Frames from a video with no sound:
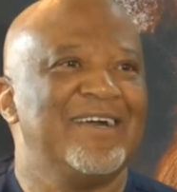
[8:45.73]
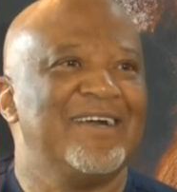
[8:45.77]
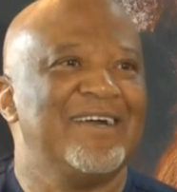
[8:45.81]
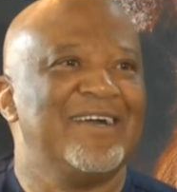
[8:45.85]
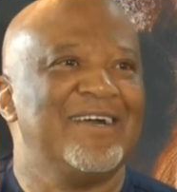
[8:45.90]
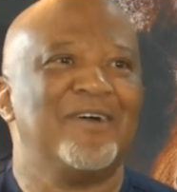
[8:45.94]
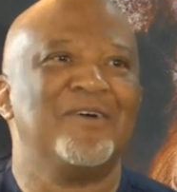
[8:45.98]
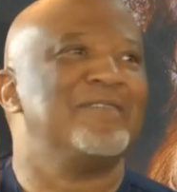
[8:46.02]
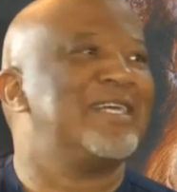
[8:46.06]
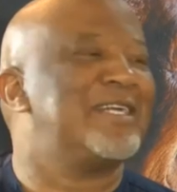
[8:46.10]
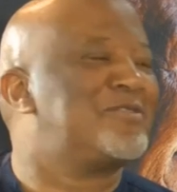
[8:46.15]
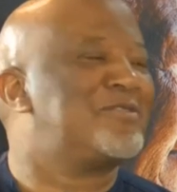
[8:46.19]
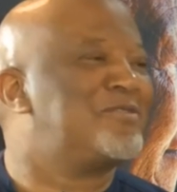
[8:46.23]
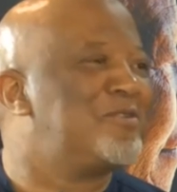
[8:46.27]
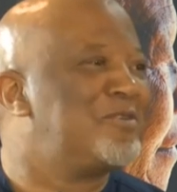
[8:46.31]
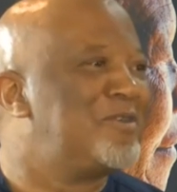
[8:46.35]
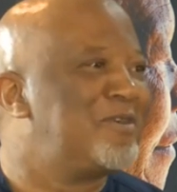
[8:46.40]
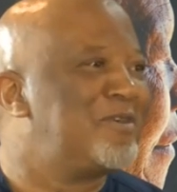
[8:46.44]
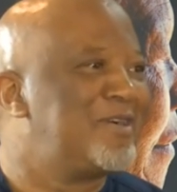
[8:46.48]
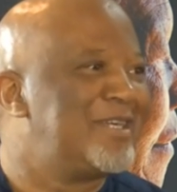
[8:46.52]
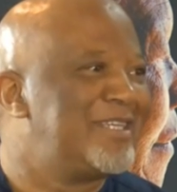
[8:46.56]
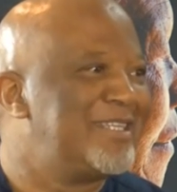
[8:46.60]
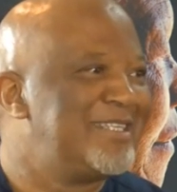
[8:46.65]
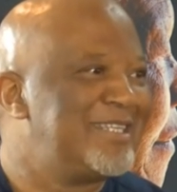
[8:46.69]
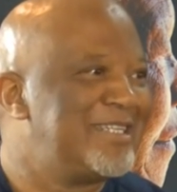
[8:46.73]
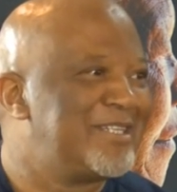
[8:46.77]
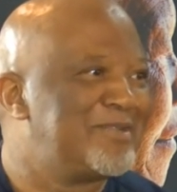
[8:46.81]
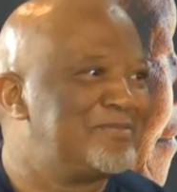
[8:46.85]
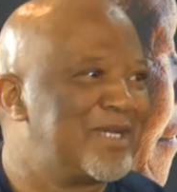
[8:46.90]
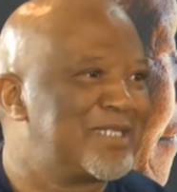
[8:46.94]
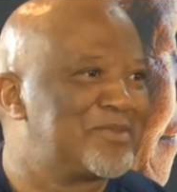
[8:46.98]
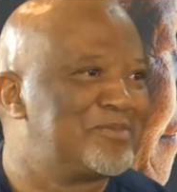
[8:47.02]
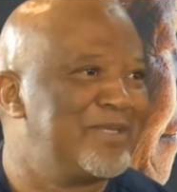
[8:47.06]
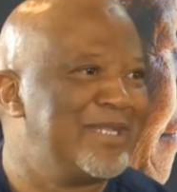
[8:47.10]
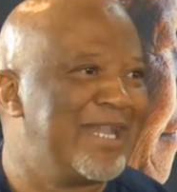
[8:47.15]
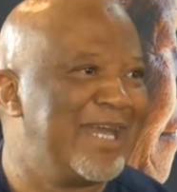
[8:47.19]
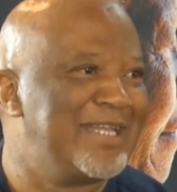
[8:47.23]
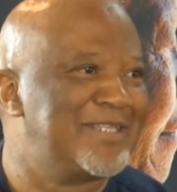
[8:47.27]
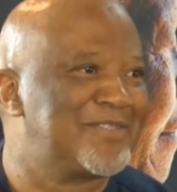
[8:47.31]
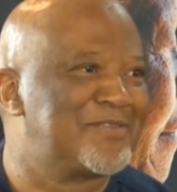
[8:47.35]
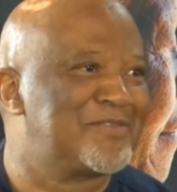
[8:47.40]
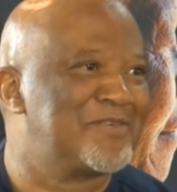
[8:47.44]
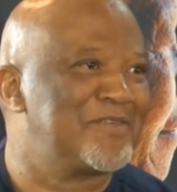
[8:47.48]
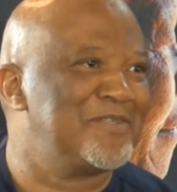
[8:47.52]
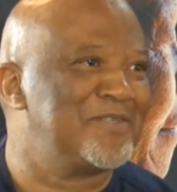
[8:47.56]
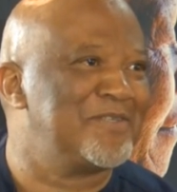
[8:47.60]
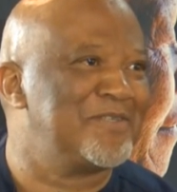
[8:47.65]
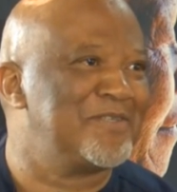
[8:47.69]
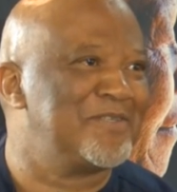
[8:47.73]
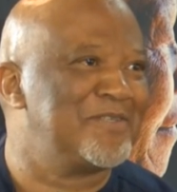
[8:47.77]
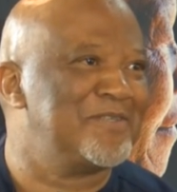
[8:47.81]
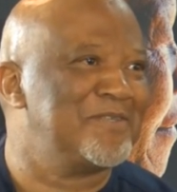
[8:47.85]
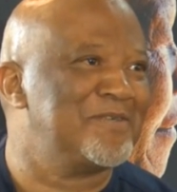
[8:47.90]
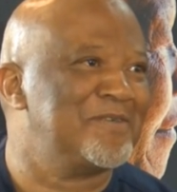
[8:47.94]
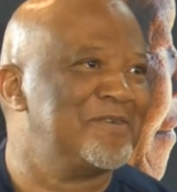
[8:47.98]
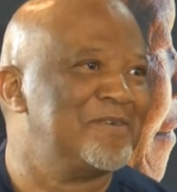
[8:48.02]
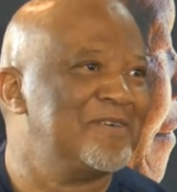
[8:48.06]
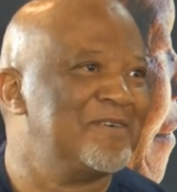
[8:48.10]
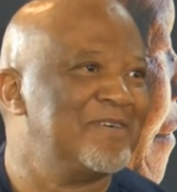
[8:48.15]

oh, that it must be nice for you.